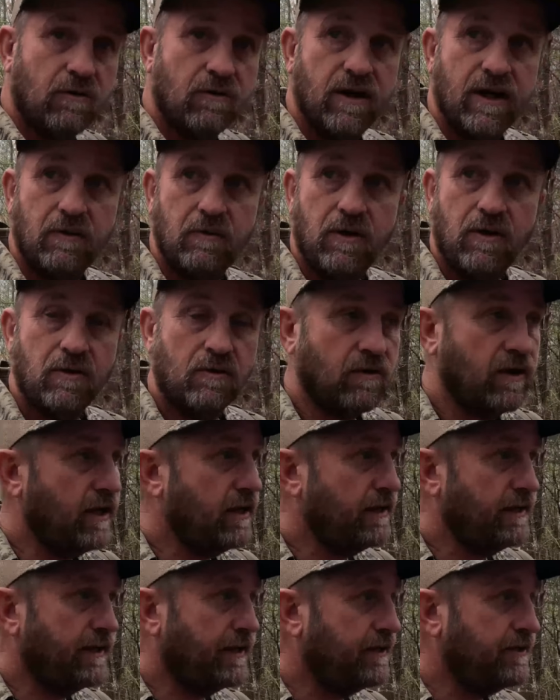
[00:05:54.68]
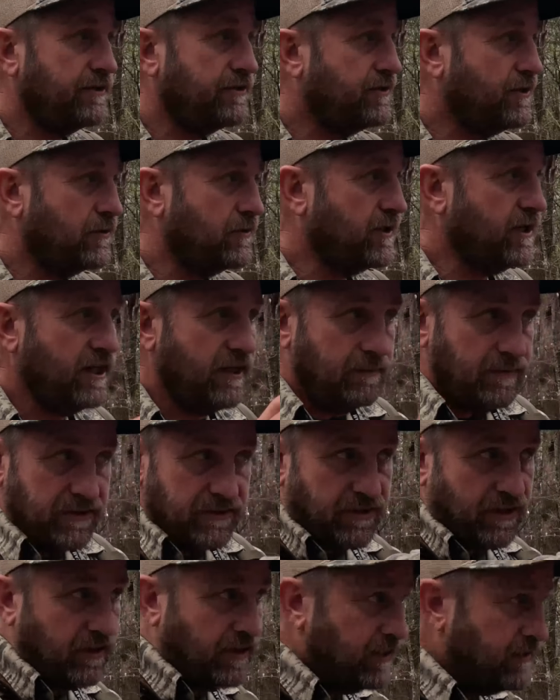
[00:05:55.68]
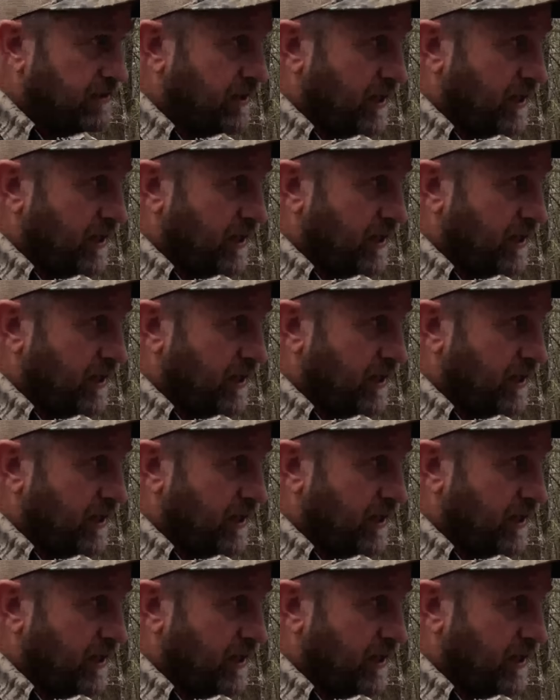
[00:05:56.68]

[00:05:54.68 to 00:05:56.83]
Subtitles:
around, and I just don't get him. This turkey's